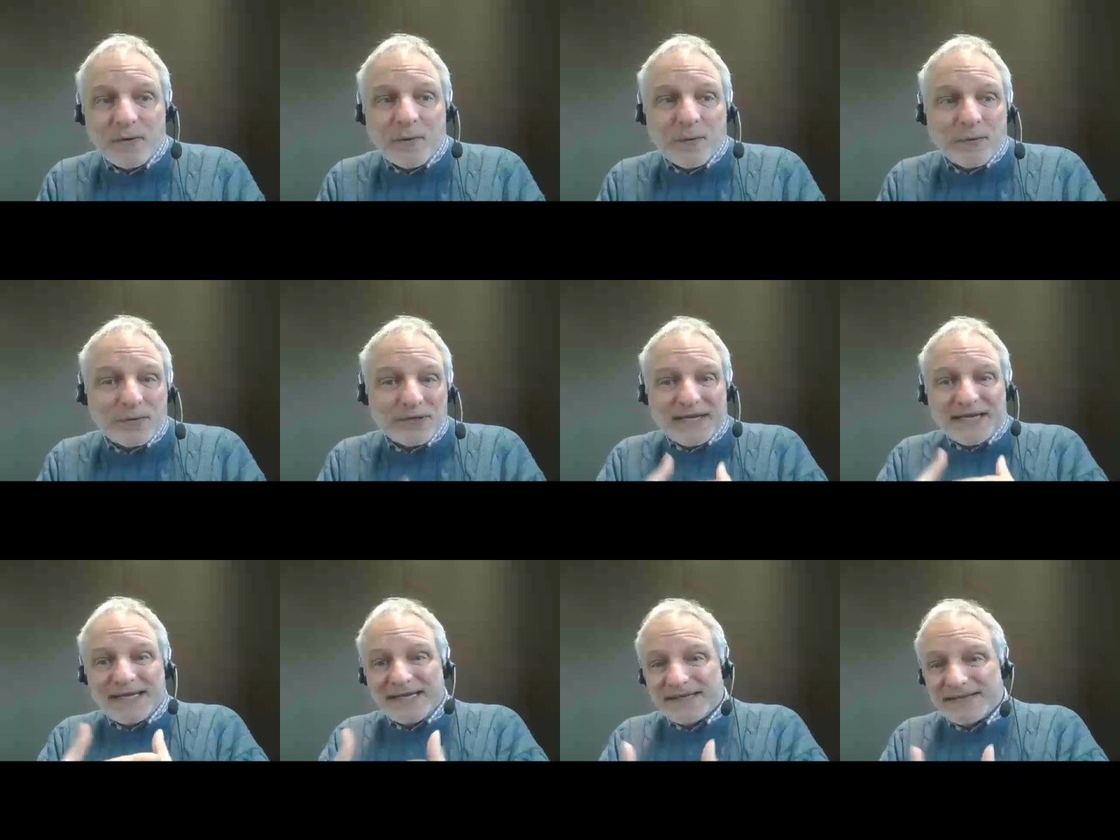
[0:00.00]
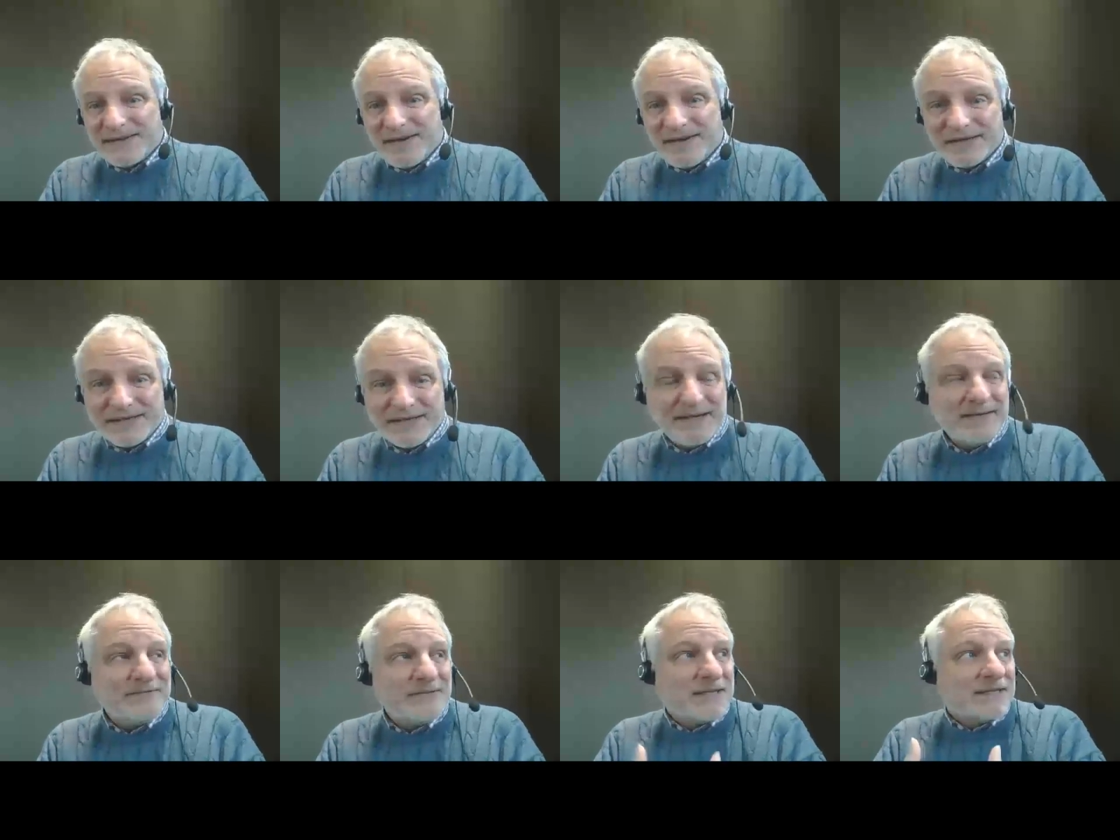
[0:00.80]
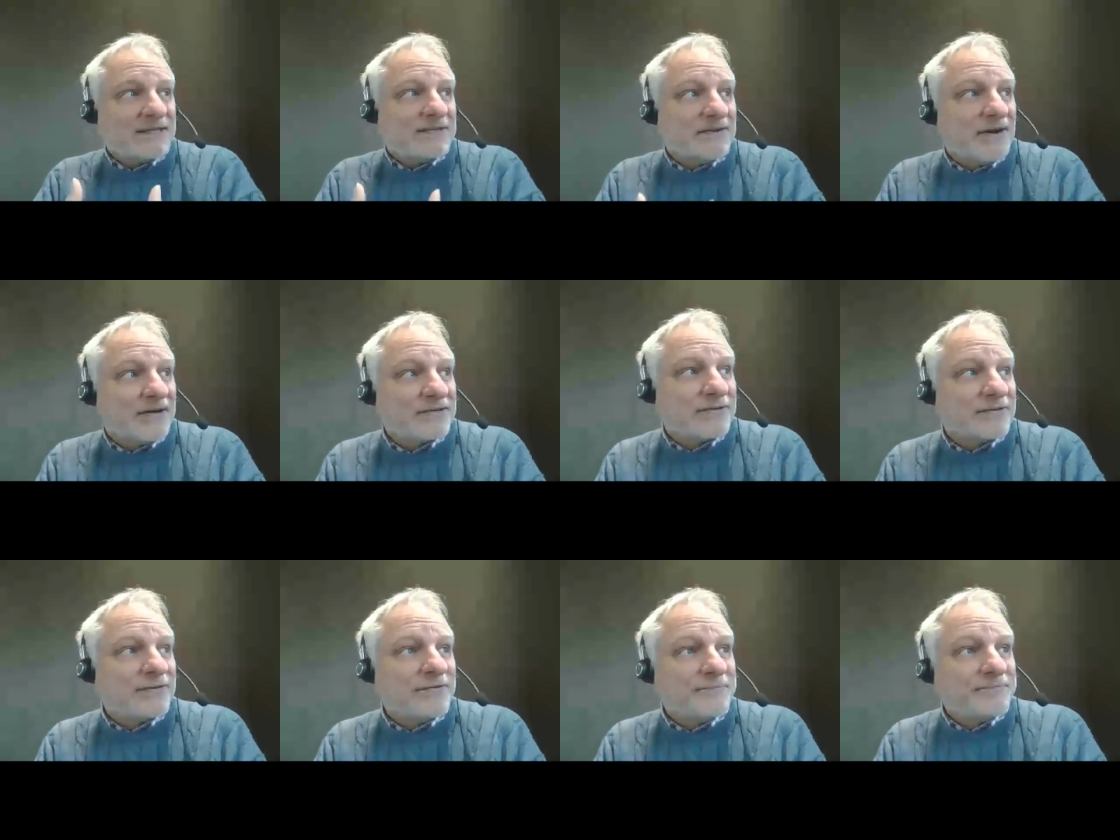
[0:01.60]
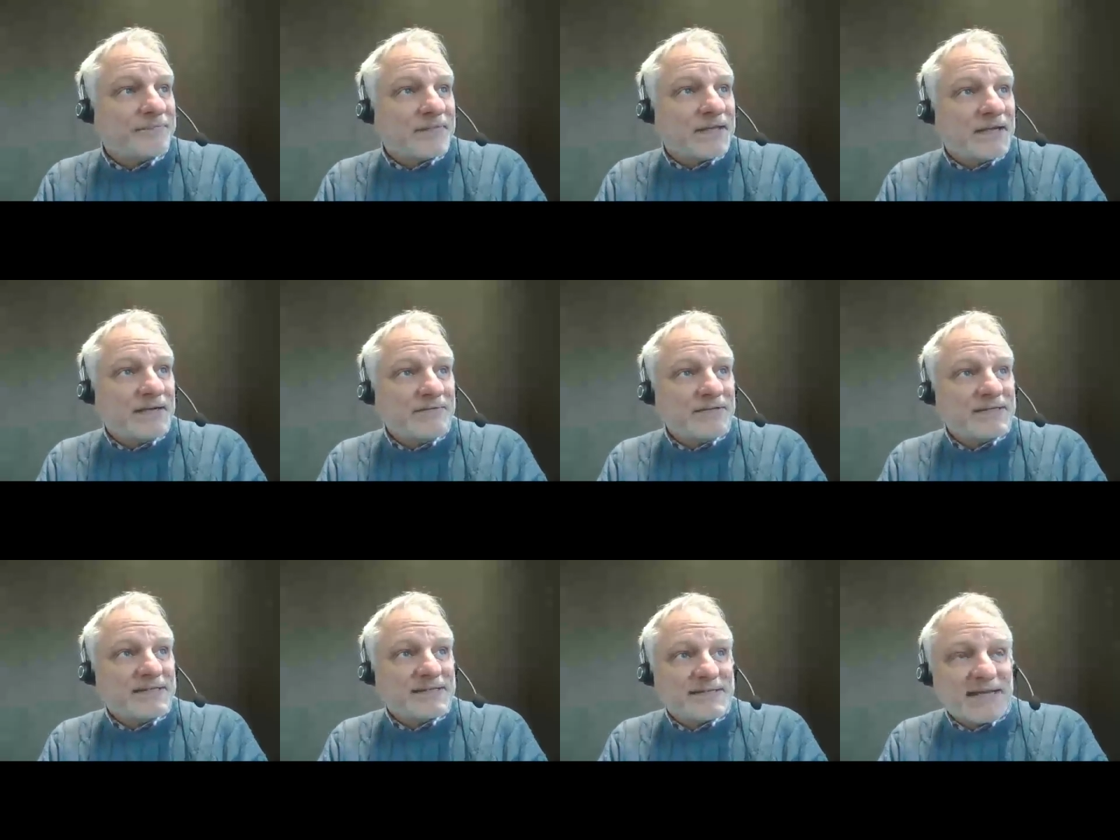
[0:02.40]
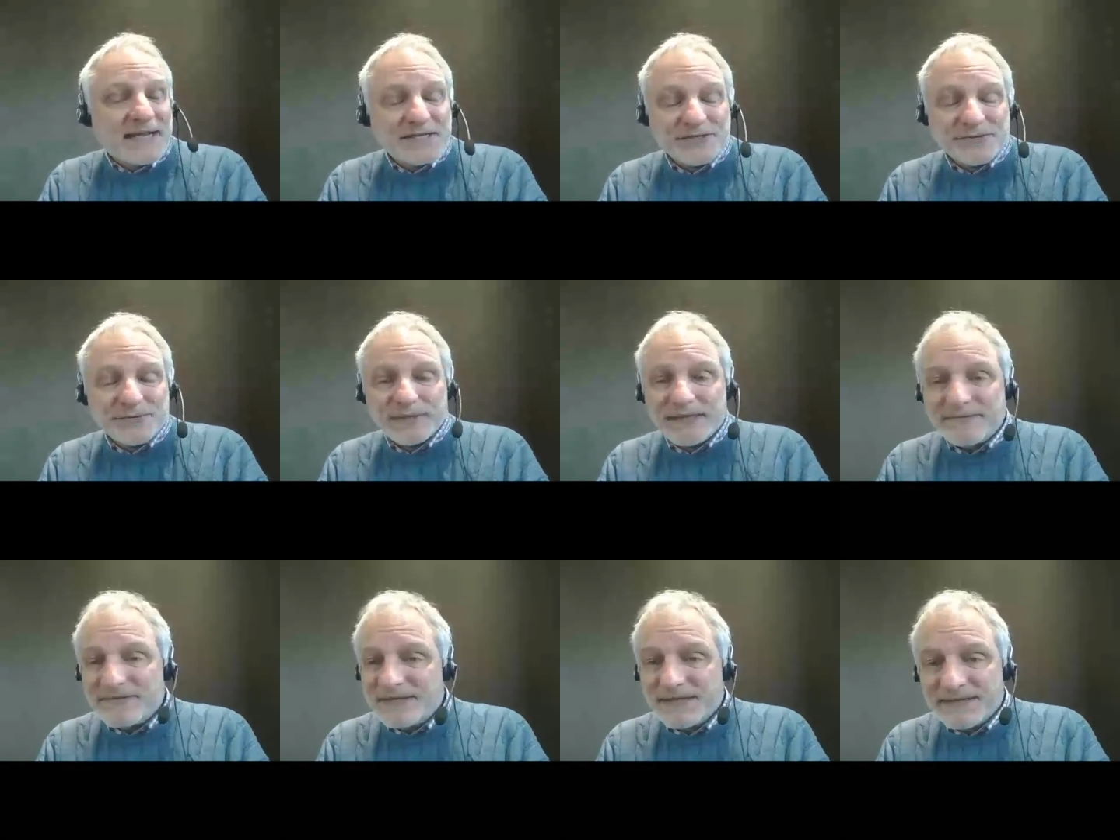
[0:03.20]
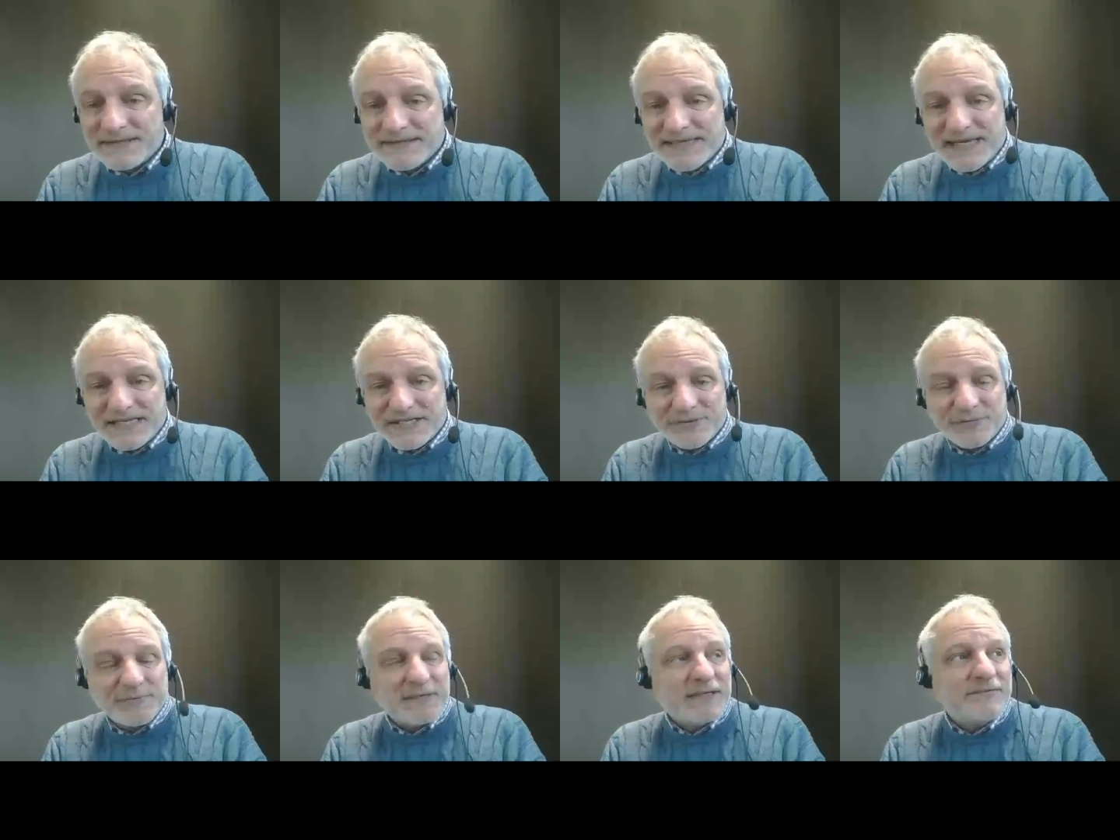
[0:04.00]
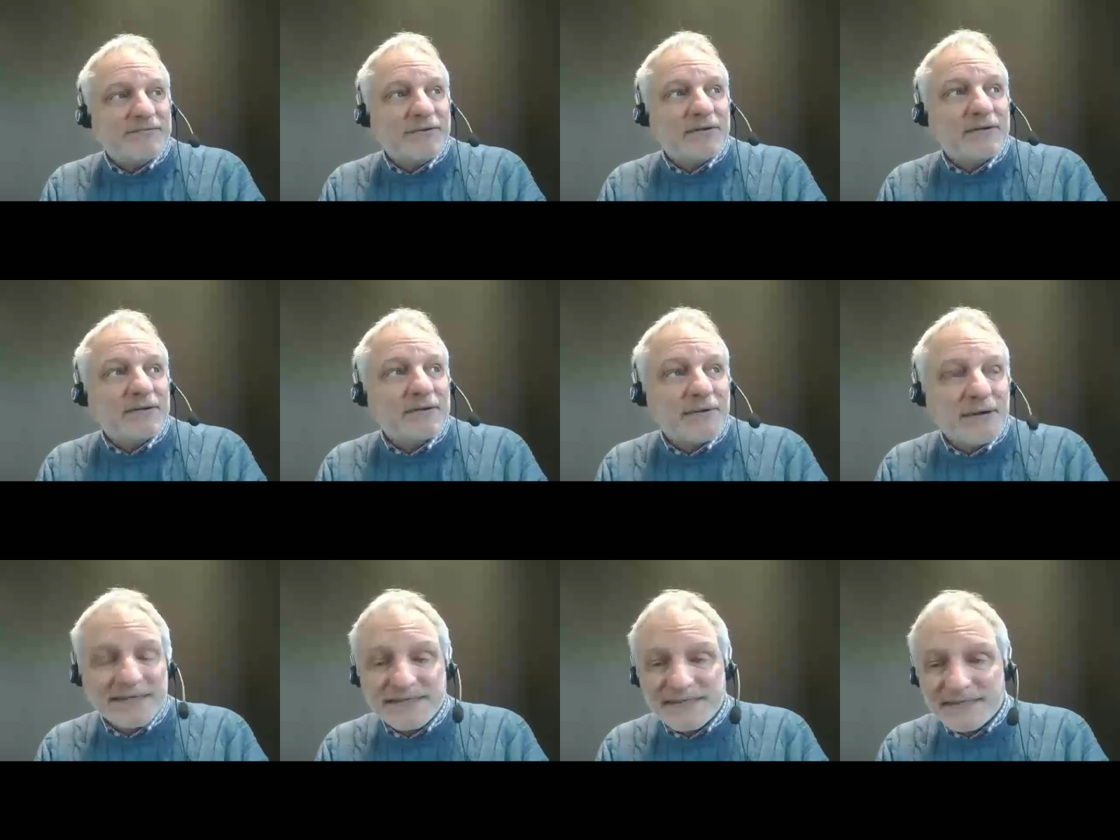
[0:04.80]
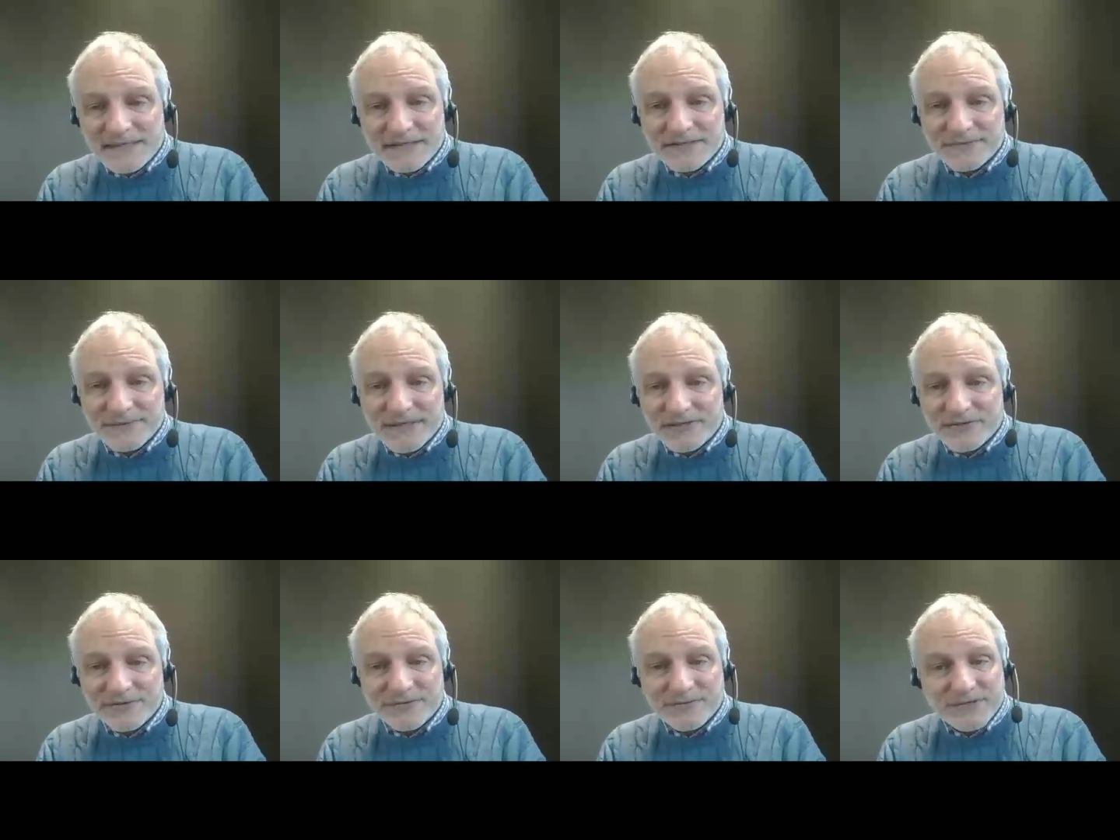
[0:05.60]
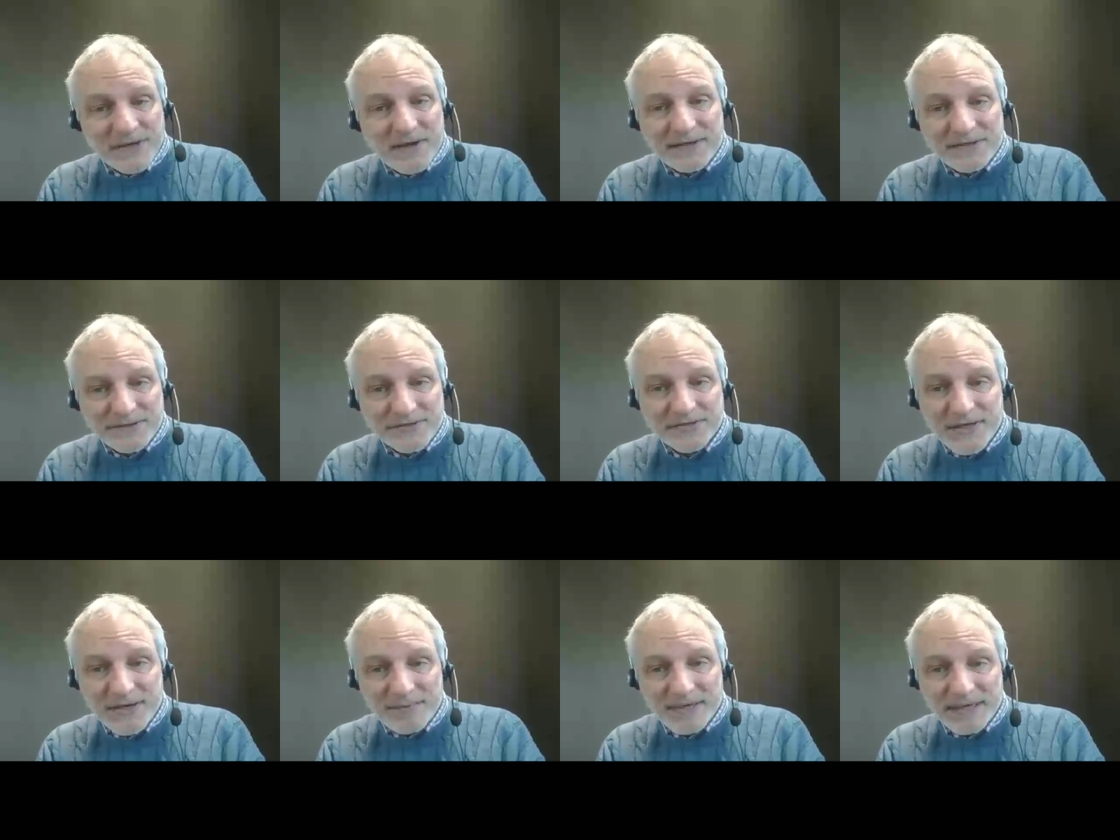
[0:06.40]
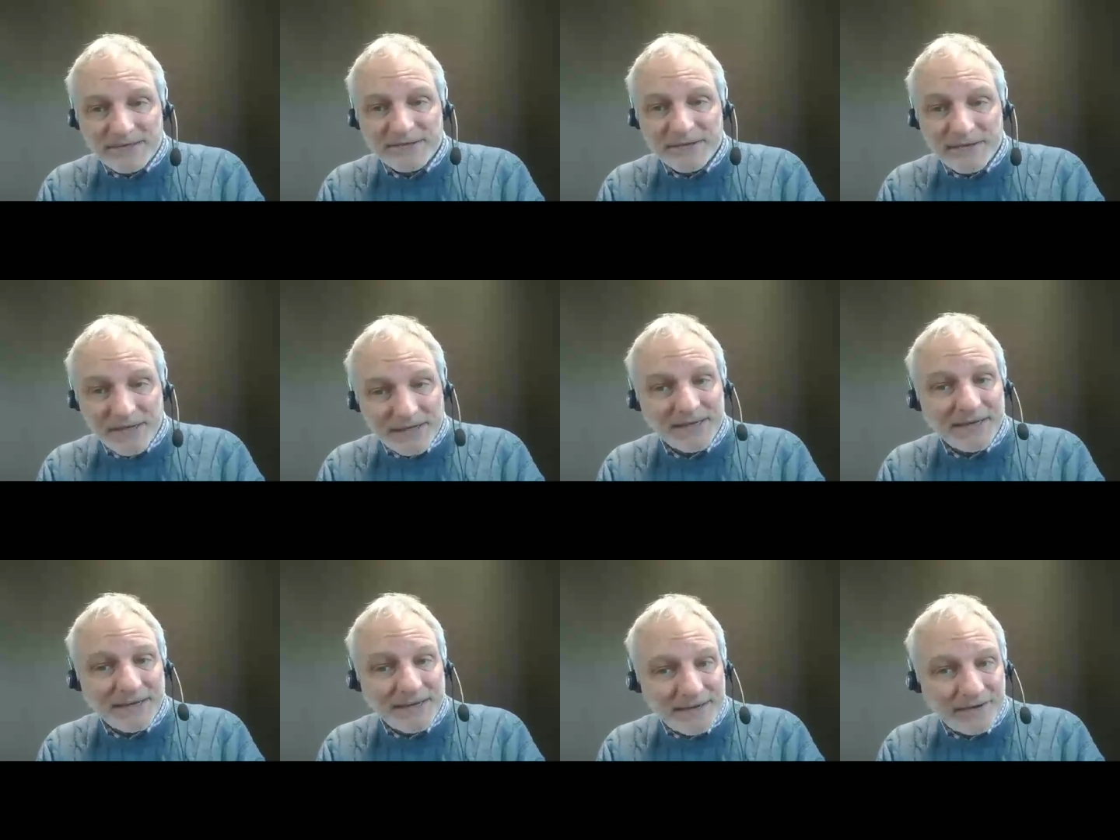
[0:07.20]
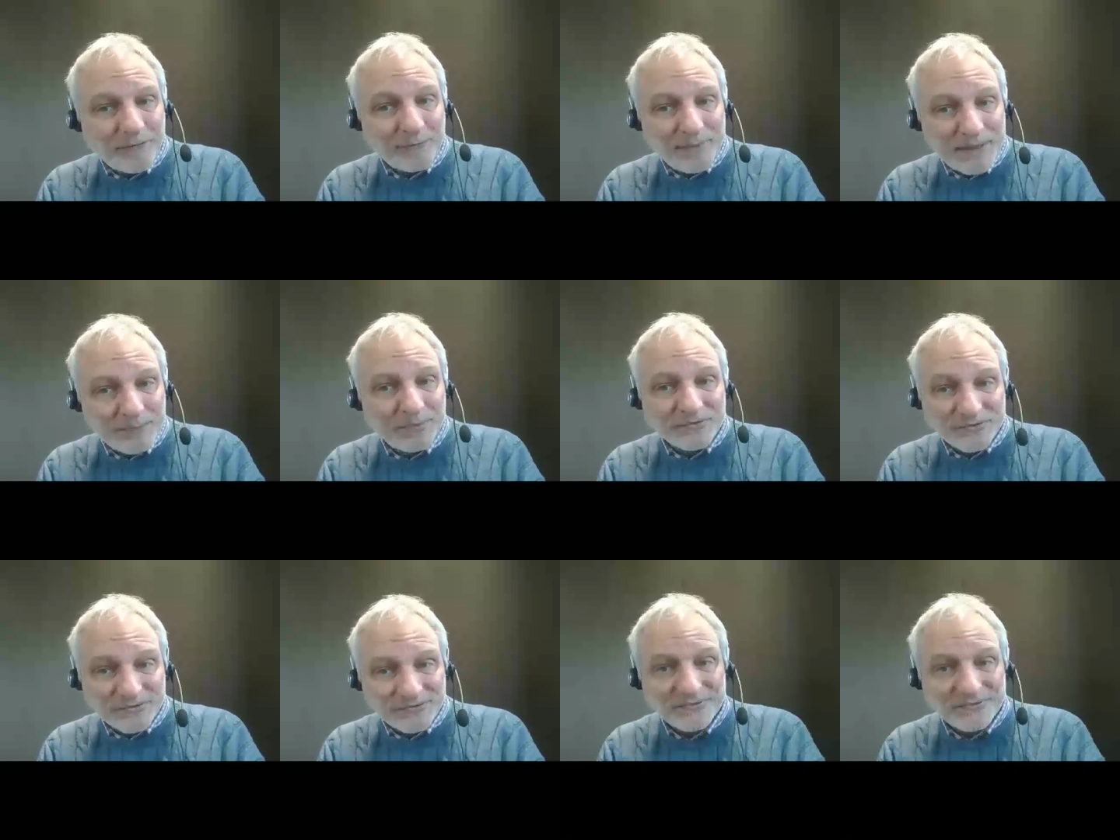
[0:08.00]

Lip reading: Or like in a kind of like in a doctor, kind of in disaster relief. Think of disaster relief crisis situations where doctors are coming in to like help people,